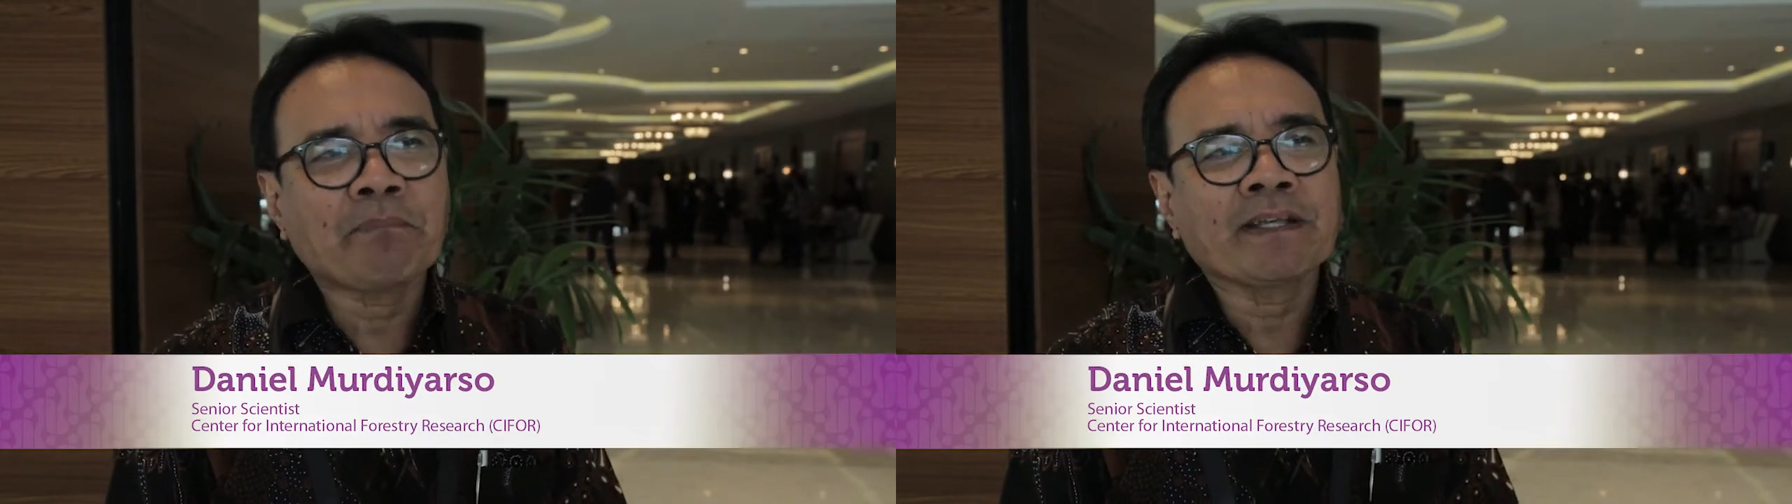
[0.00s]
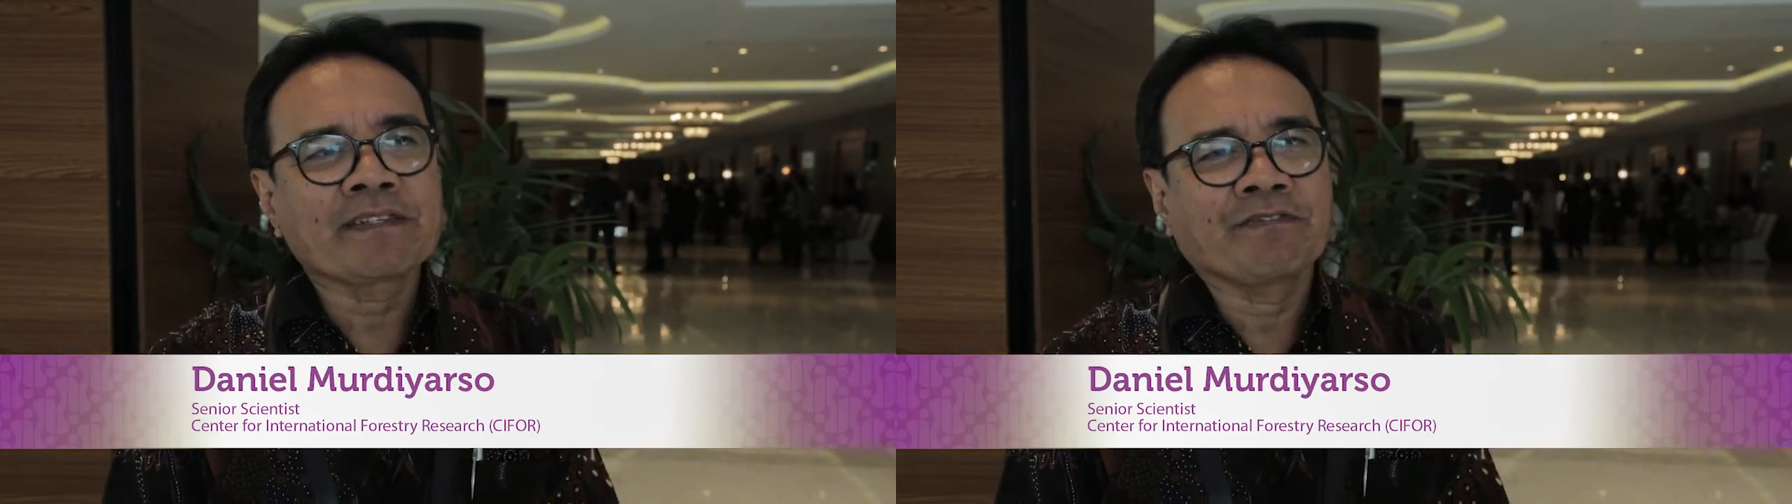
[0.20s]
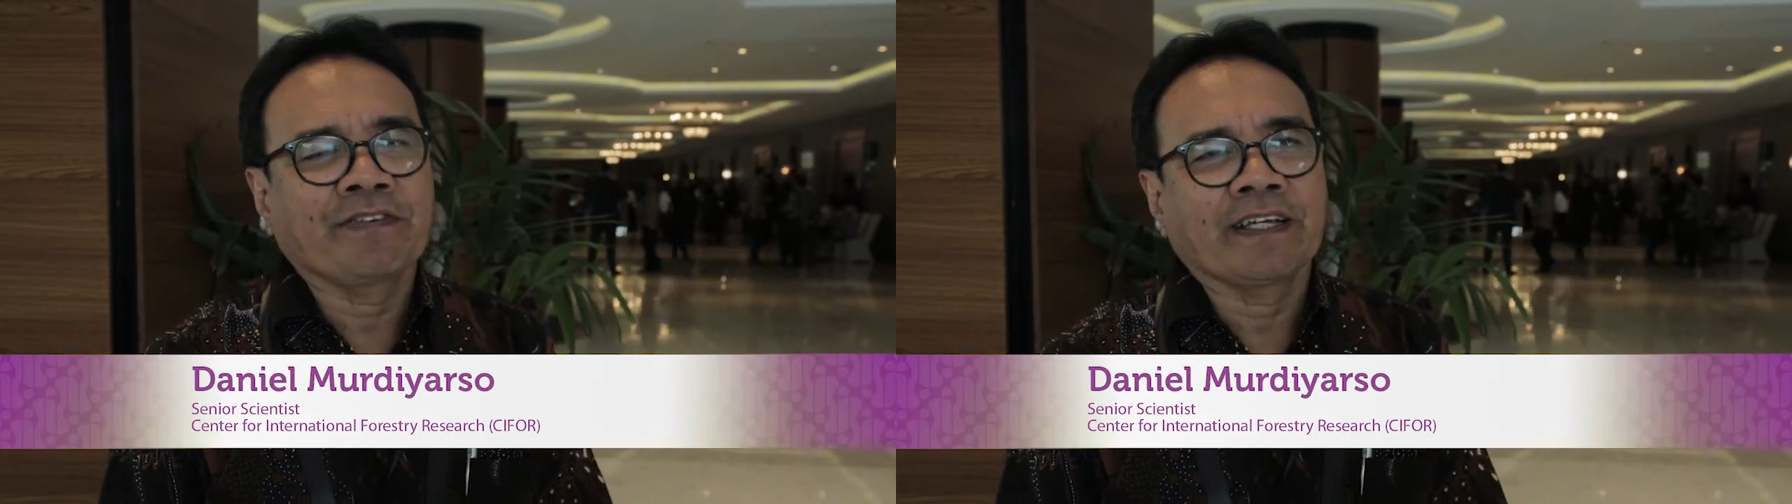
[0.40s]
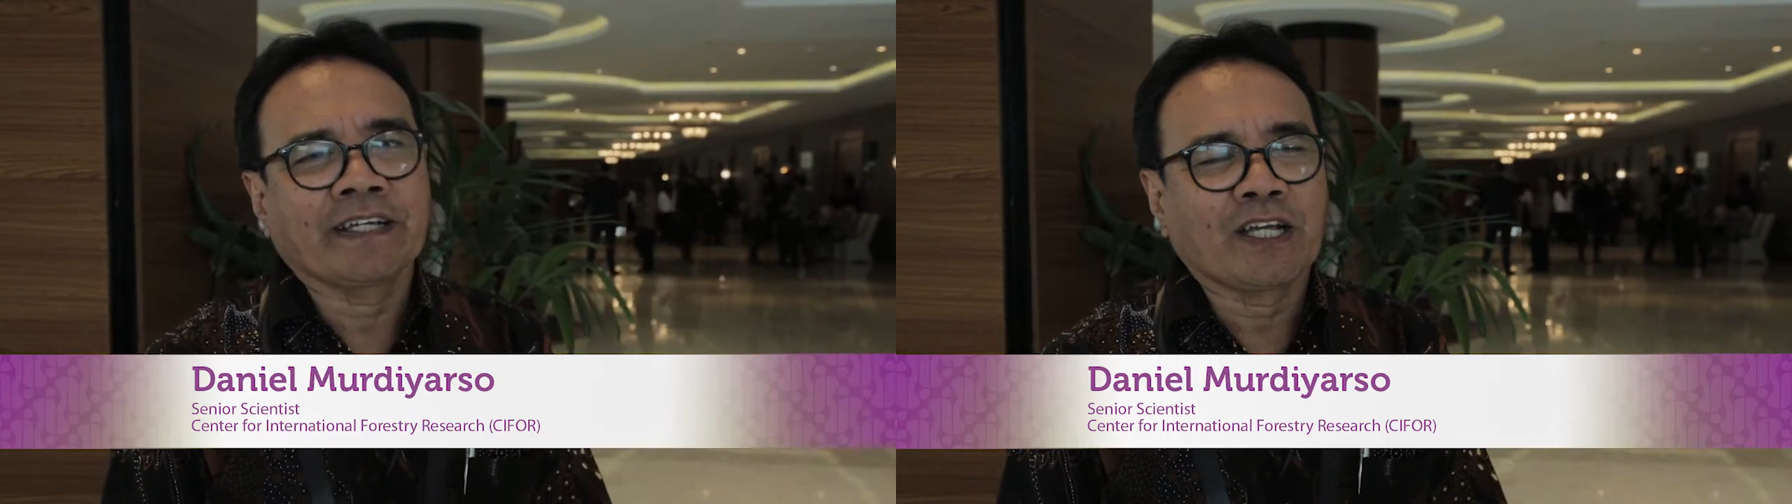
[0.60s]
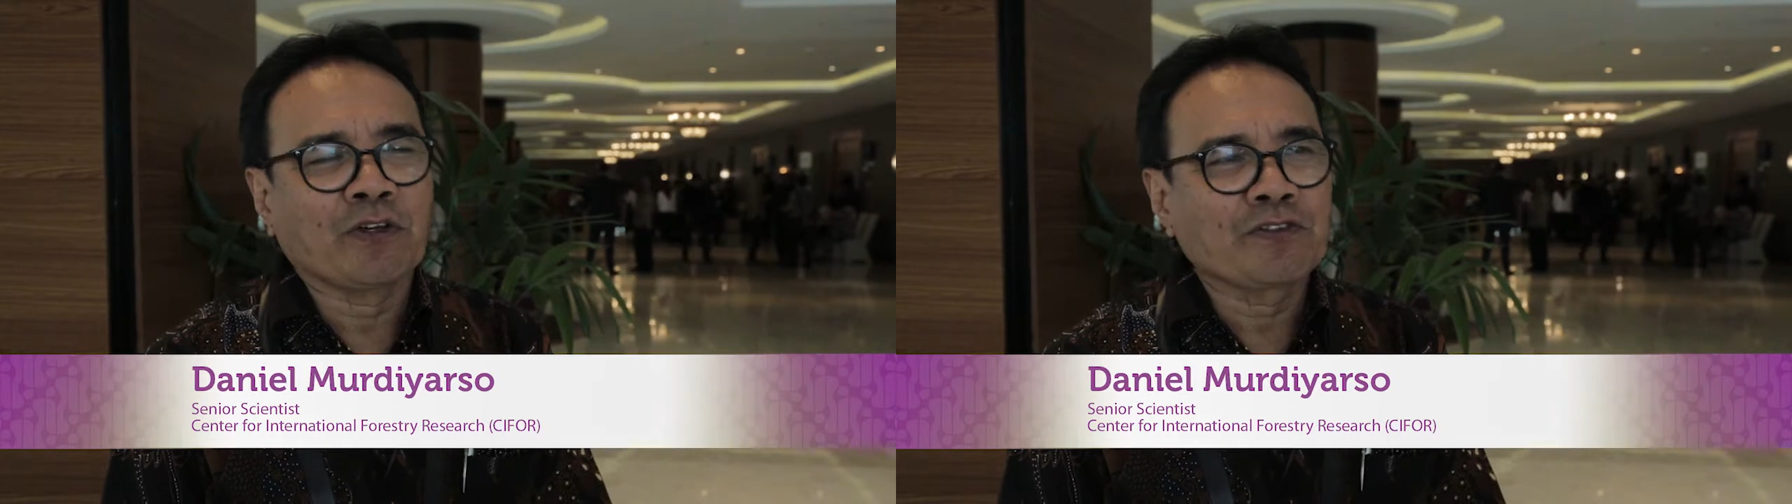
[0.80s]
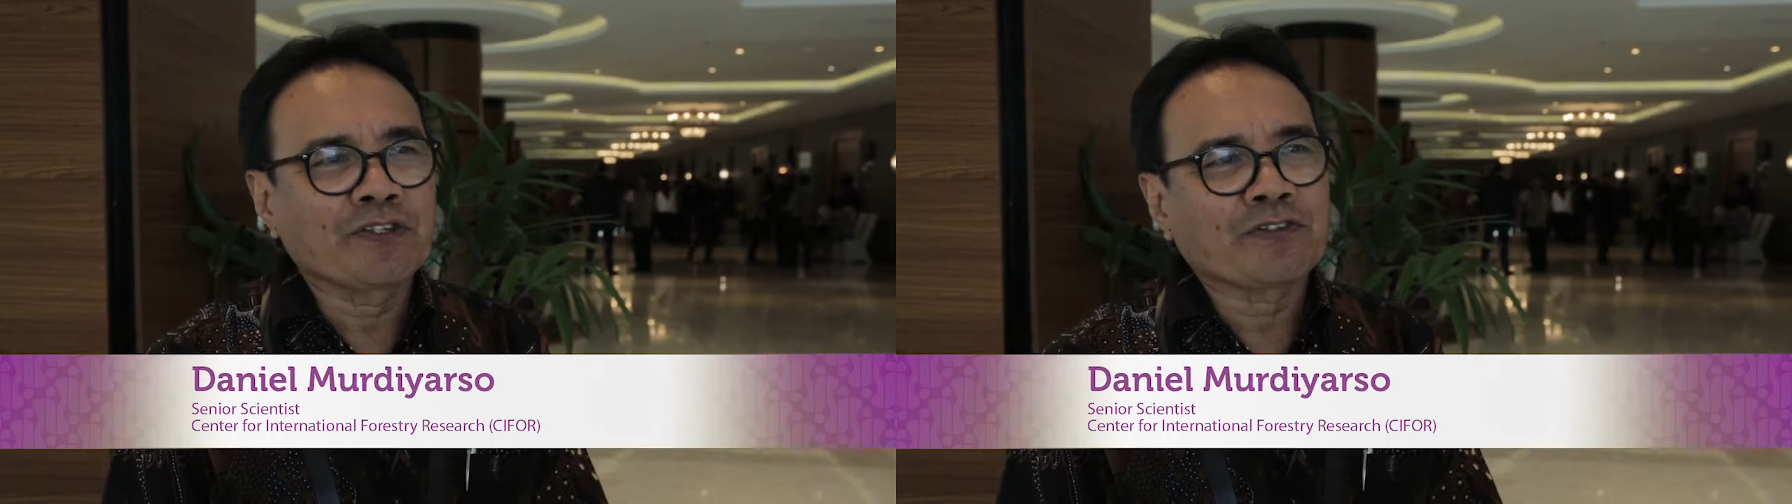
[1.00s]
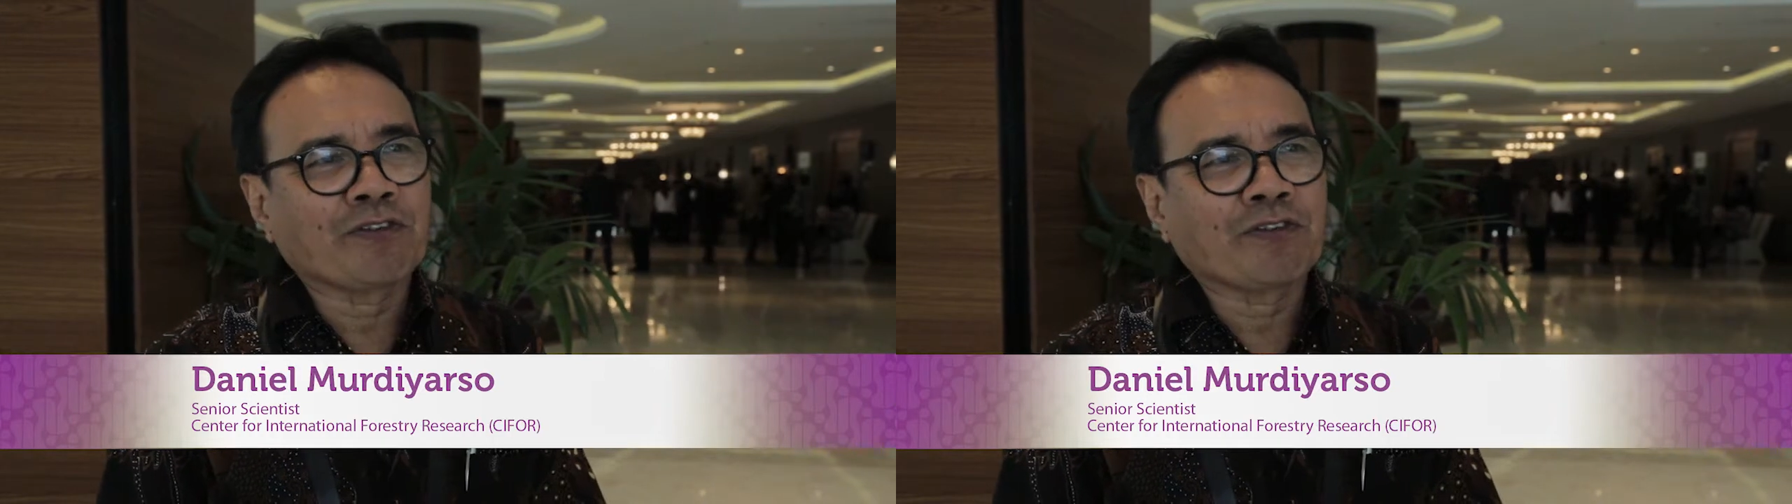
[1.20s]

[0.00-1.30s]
Pacific, it consists